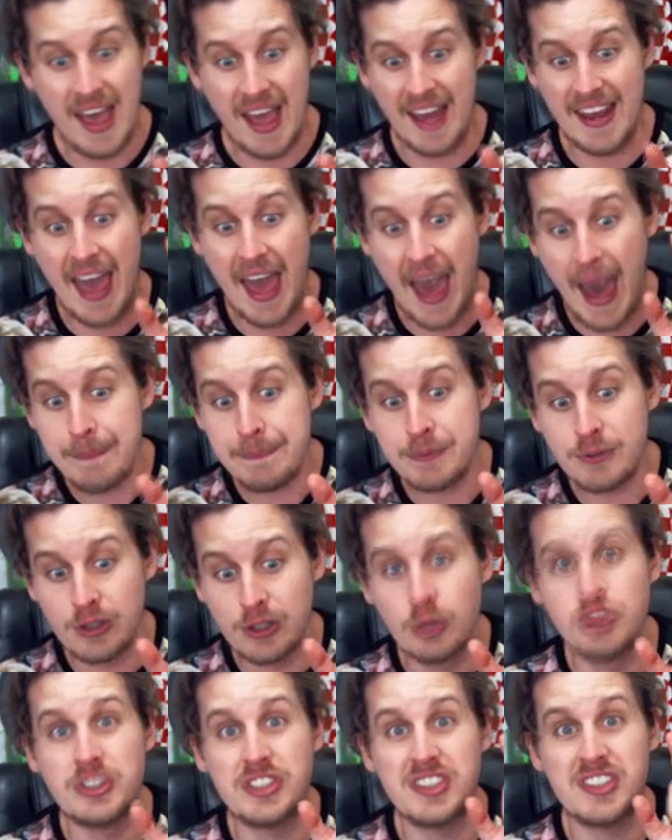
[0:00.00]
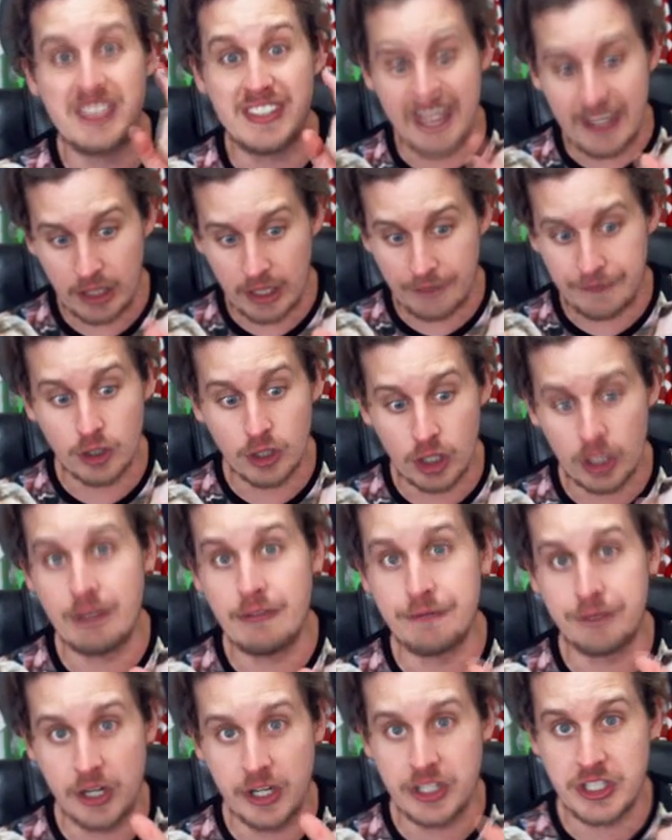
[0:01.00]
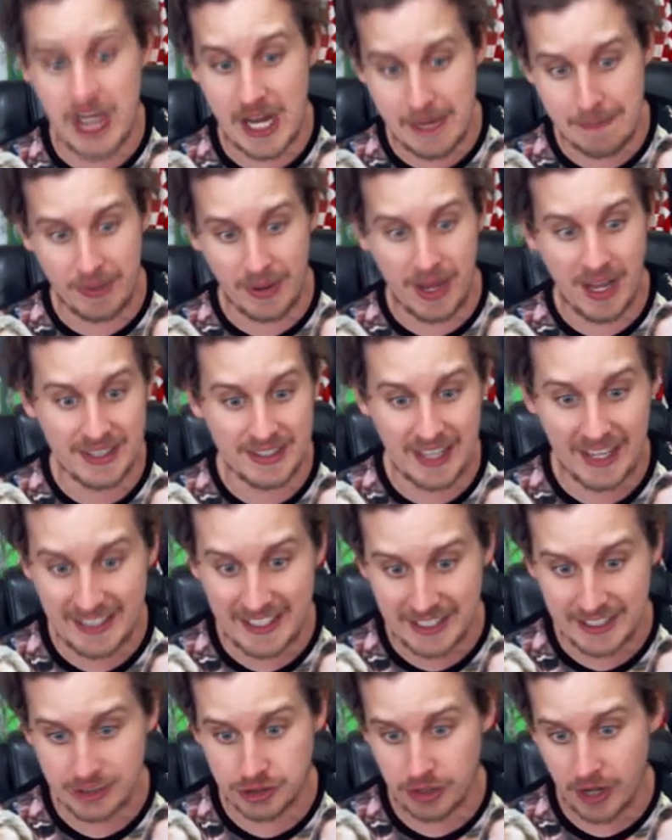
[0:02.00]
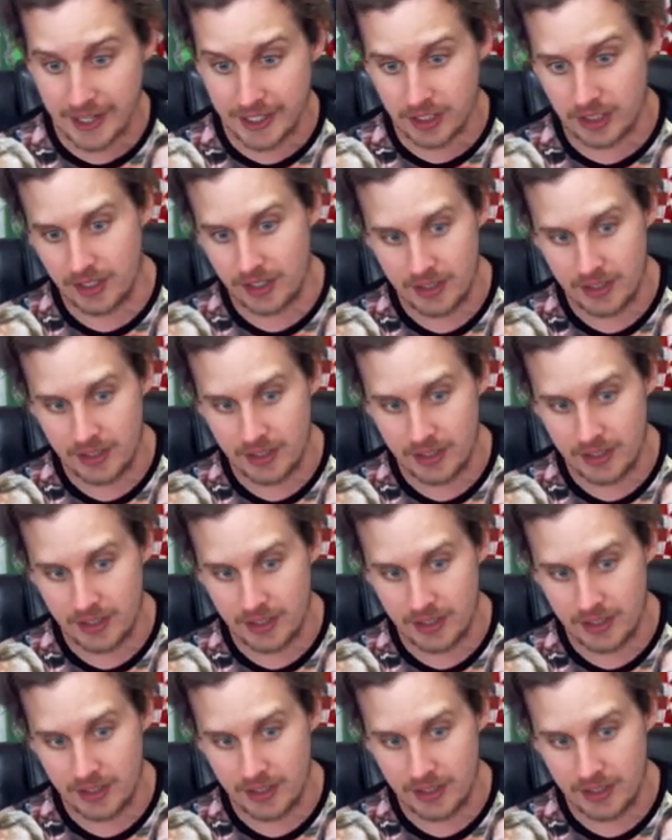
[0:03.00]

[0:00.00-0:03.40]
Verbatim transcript: An absolute steal if you're looking for a cheap uh, La Liga striker.